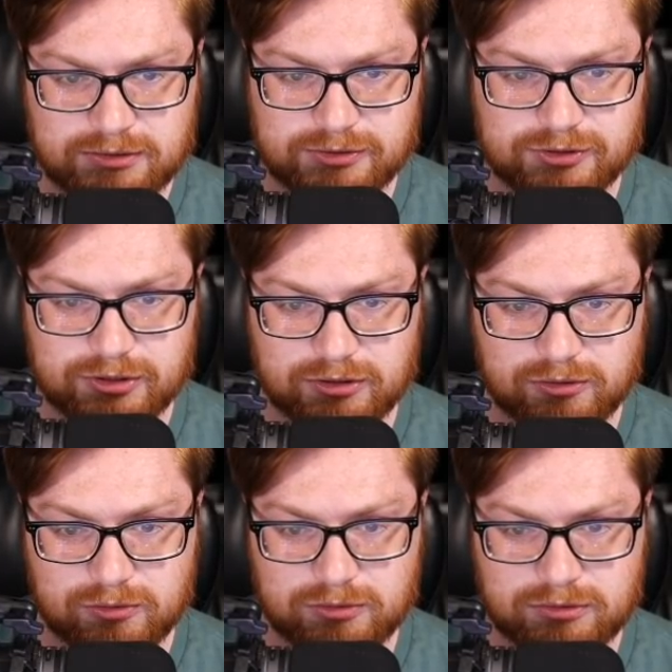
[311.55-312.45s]

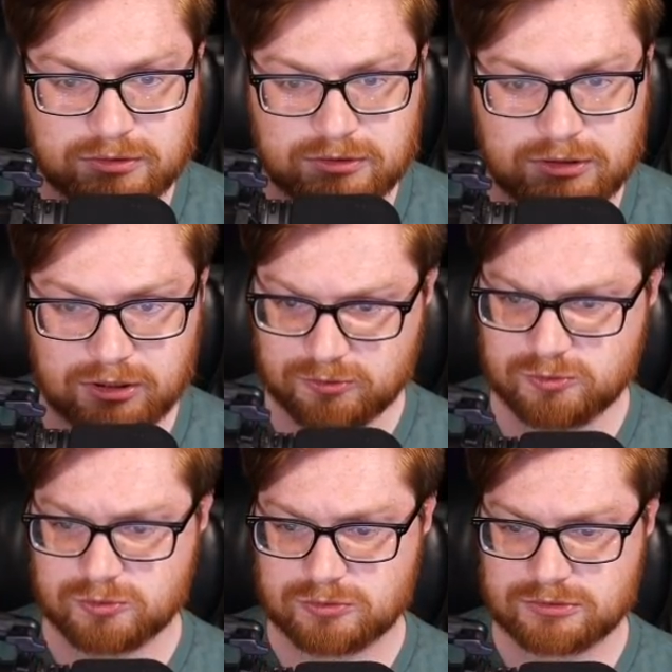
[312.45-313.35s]
No.
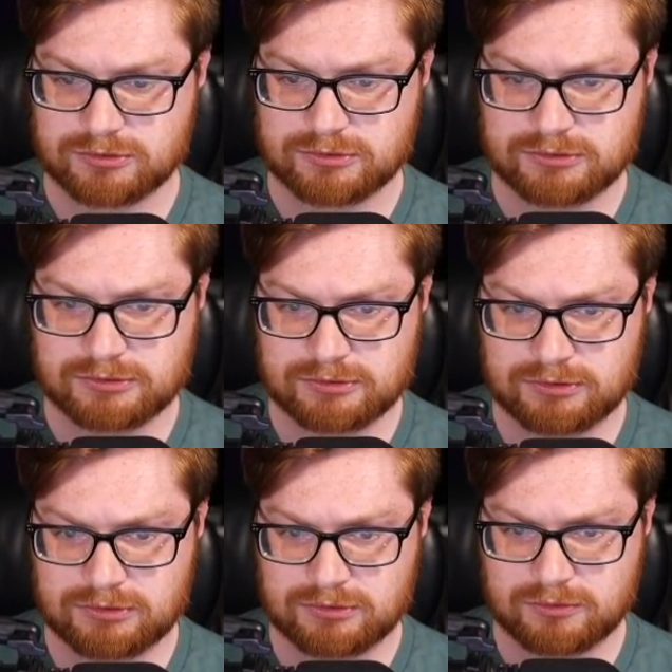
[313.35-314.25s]
Ooh.
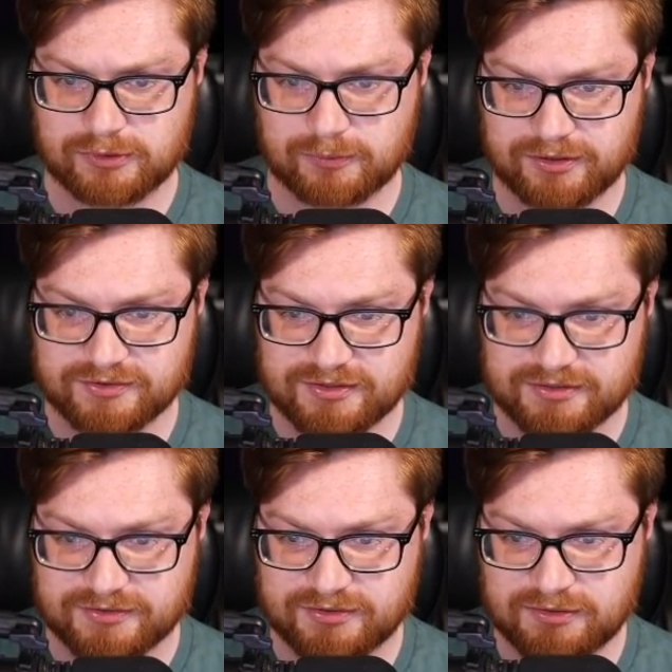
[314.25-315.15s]
Wait, what is this?